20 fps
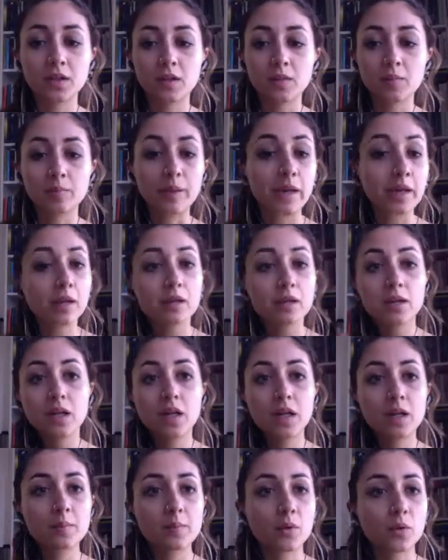
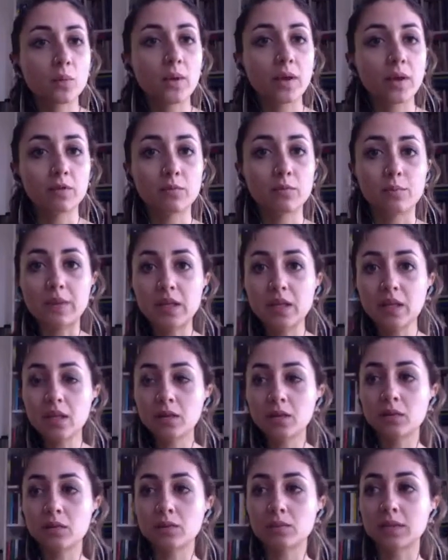paradigm or way of
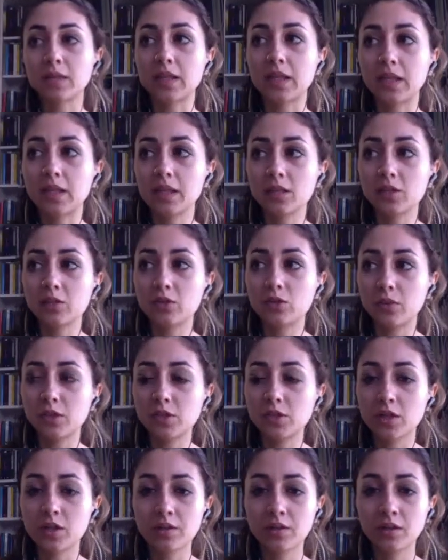being or relating to
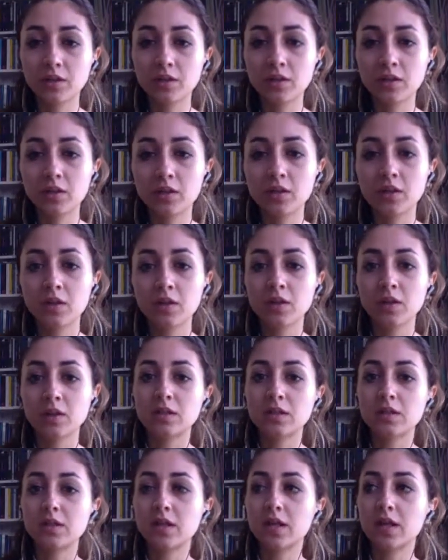each other,
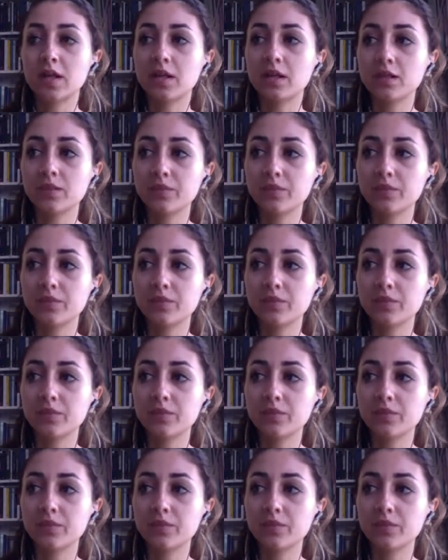that